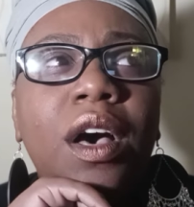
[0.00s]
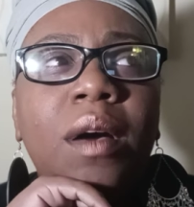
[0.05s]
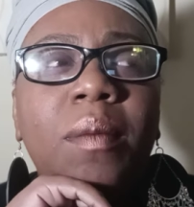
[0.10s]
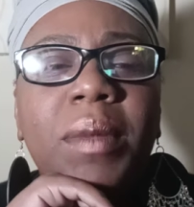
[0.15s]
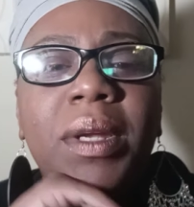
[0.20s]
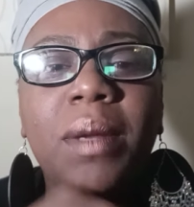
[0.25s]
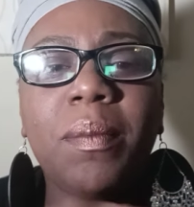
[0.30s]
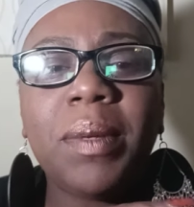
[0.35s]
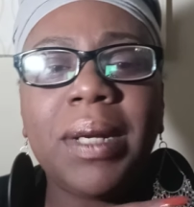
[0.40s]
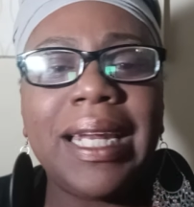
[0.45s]

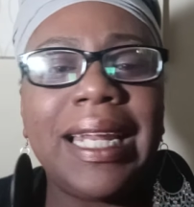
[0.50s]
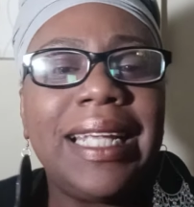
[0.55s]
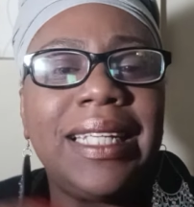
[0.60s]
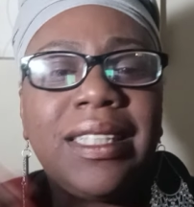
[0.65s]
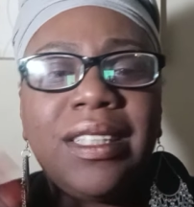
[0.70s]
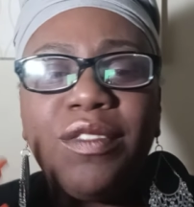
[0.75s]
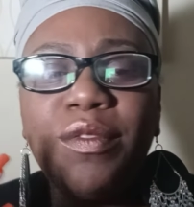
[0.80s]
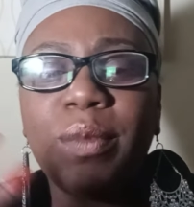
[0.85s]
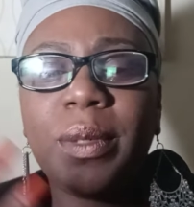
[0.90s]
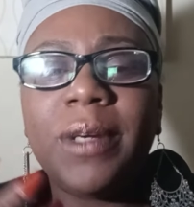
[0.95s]
in a
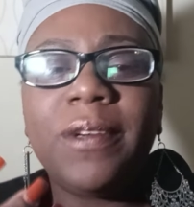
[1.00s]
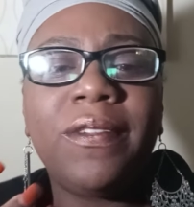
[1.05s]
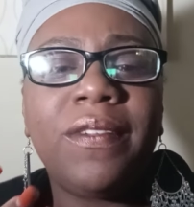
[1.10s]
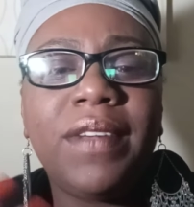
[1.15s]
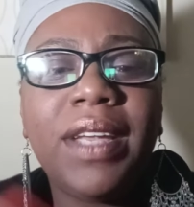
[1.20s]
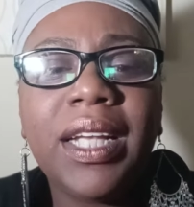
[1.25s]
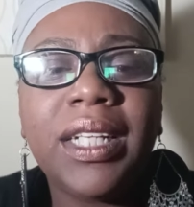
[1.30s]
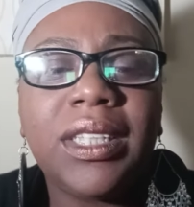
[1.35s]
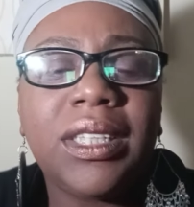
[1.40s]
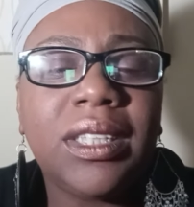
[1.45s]
place of
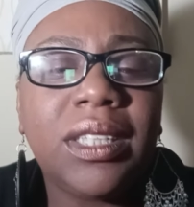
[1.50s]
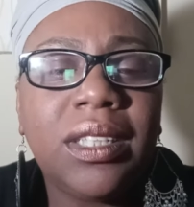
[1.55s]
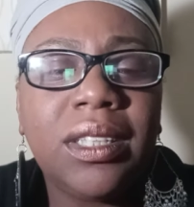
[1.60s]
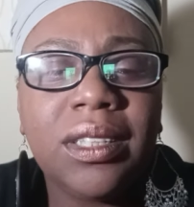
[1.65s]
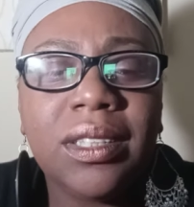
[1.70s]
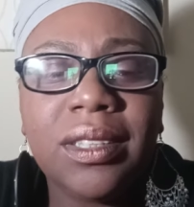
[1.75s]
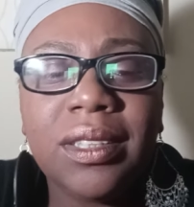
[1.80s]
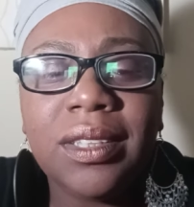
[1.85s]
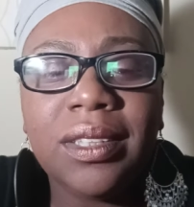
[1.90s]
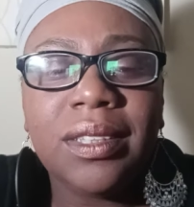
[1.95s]

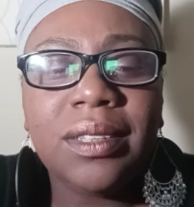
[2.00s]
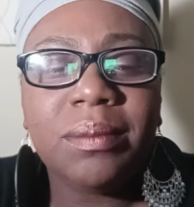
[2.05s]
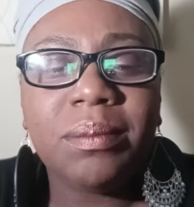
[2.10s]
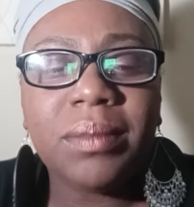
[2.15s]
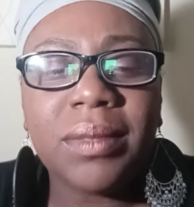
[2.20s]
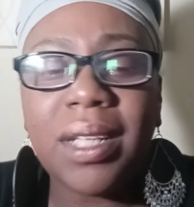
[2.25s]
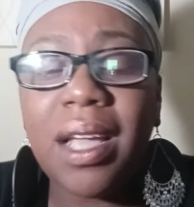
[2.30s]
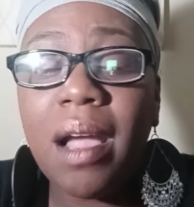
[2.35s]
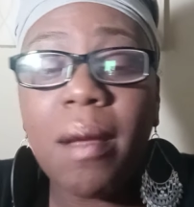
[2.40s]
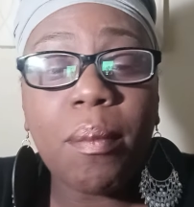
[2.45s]
perfection.
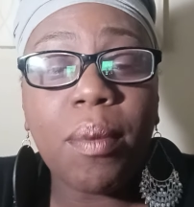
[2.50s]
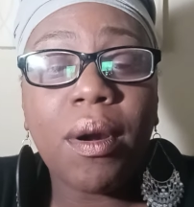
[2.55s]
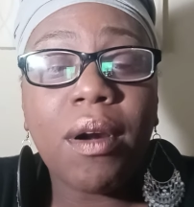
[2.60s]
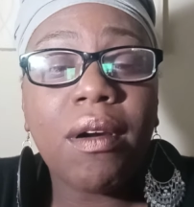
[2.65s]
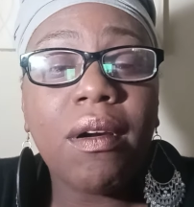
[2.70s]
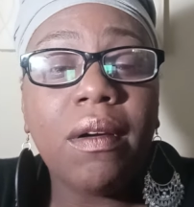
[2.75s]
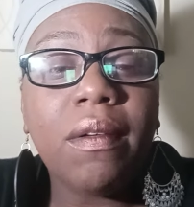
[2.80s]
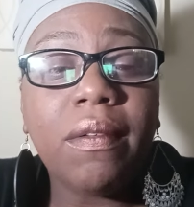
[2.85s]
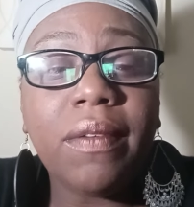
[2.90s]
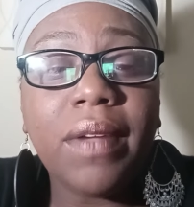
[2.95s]
Not
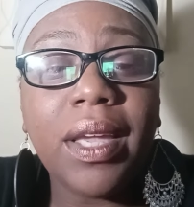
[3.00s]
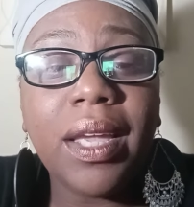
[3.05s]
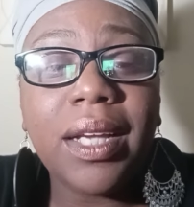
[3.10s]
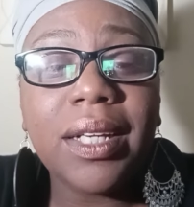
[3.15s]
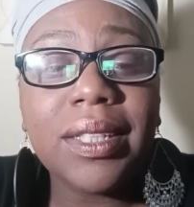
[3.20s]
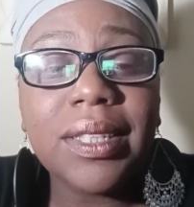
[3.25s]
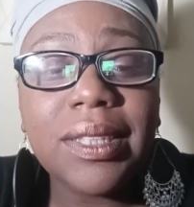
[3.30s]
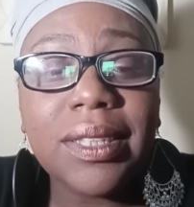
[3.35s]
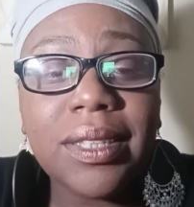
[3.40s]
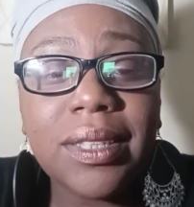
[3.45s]

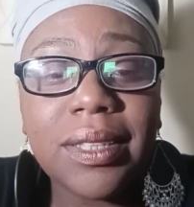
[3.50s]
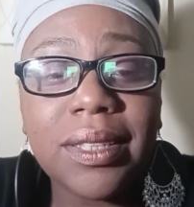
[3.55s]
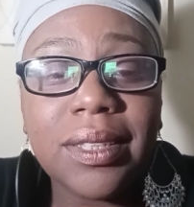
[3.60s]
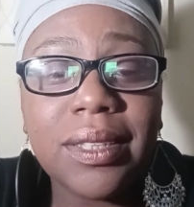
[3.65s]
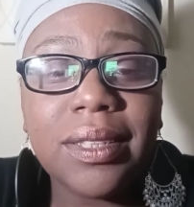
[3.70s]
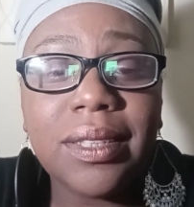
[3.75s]
perfect,